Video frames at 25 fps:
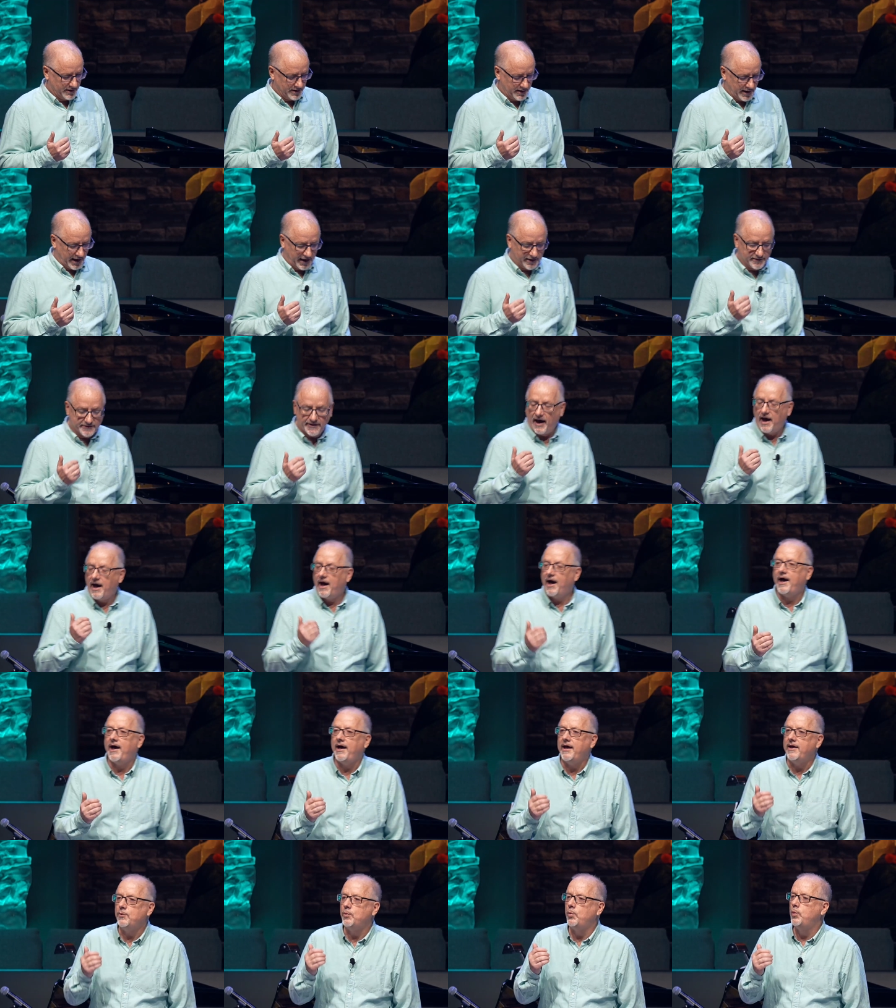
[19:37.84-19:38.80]
And
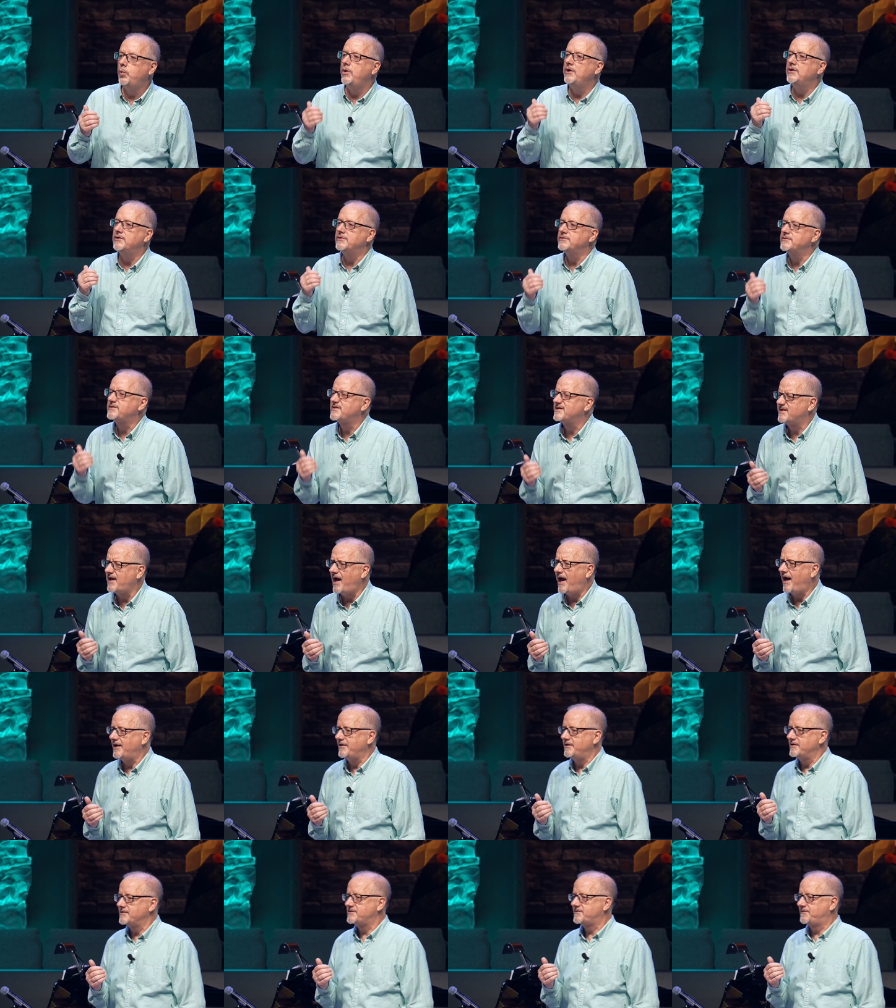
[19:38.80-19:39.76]
I will
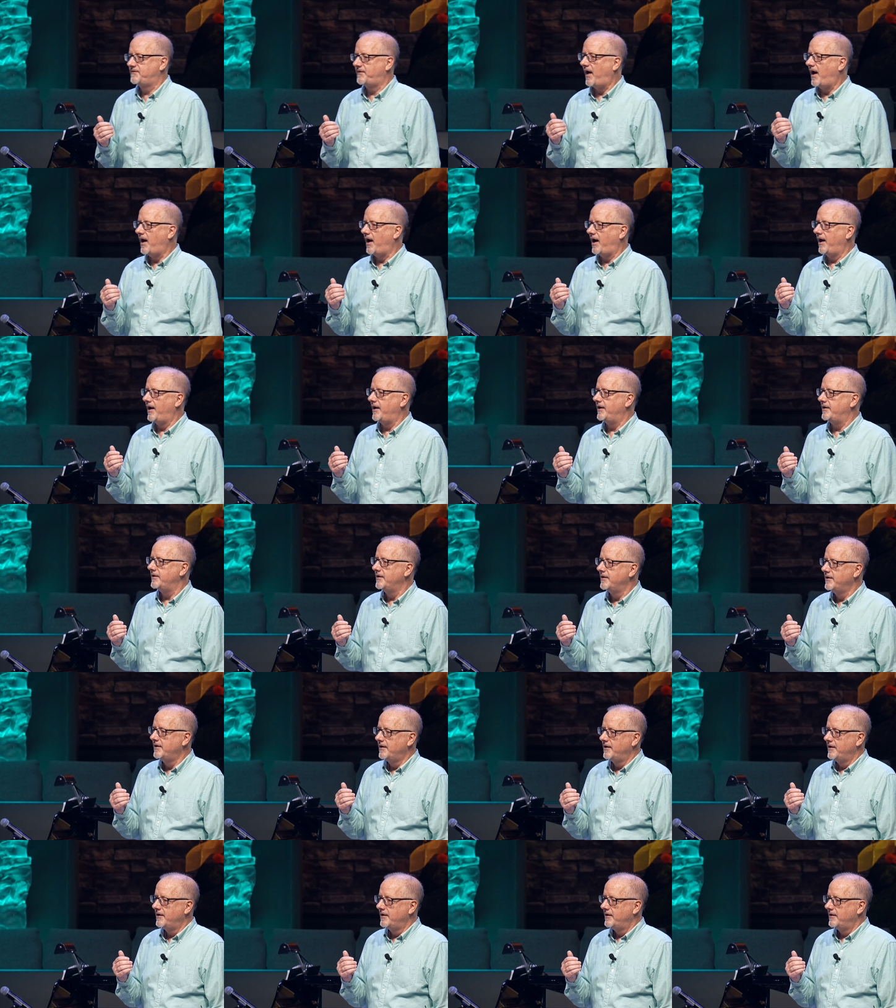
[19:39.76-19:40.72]
satisfy
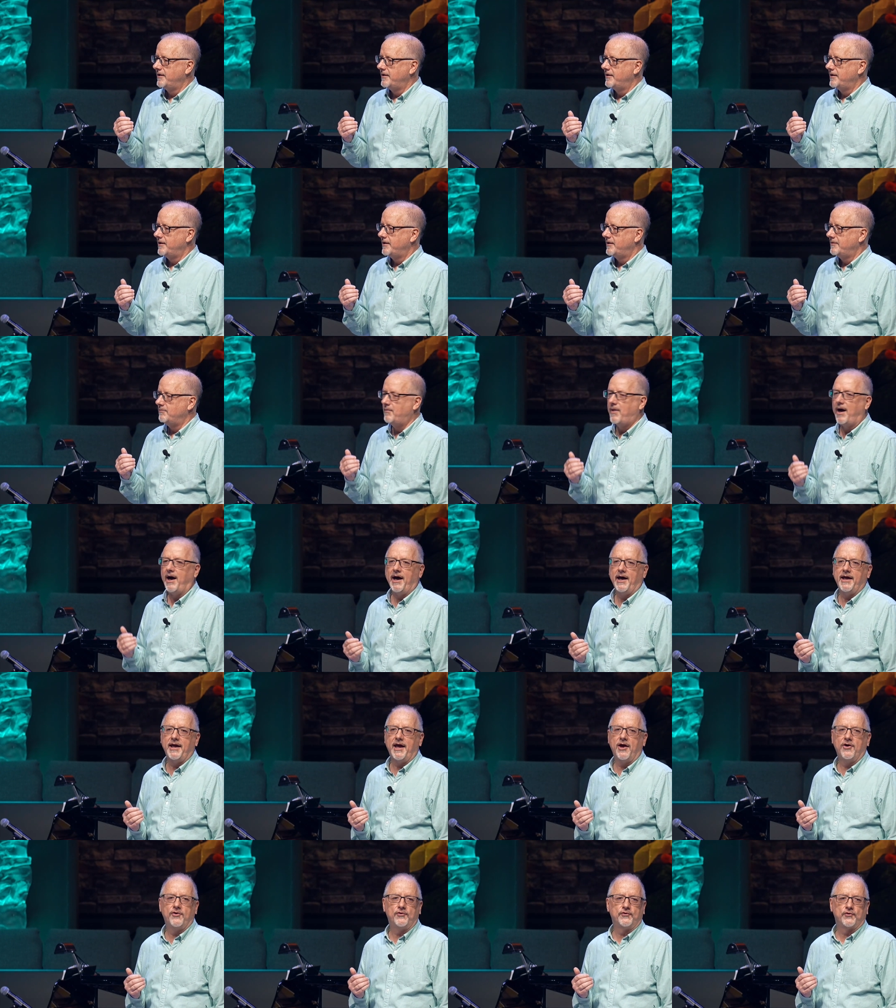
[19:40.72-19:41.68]
my
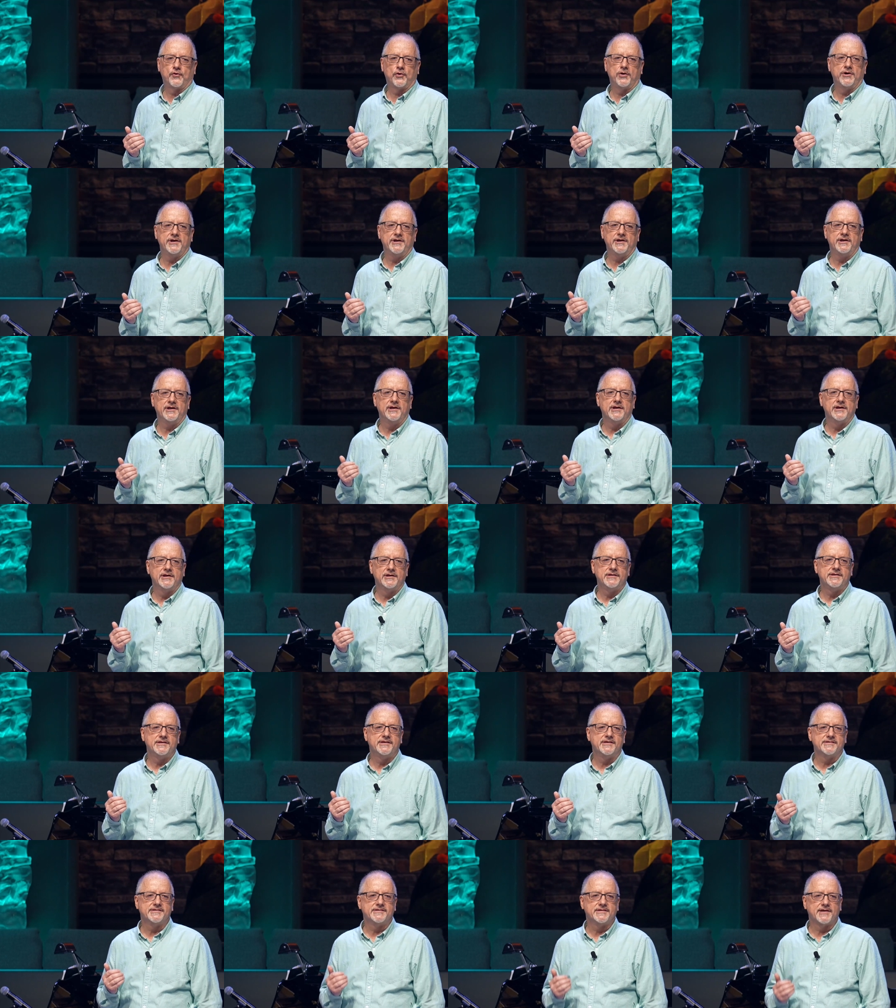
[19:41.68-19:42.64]
every
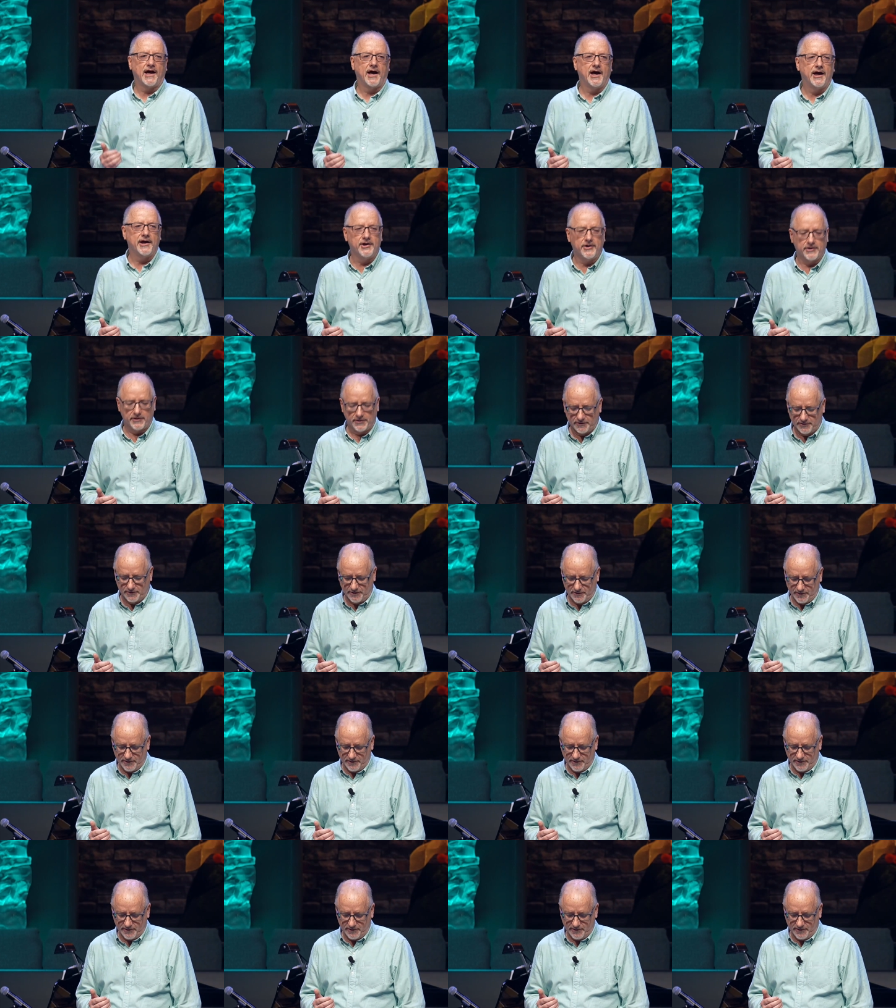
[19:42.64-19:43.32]
desire.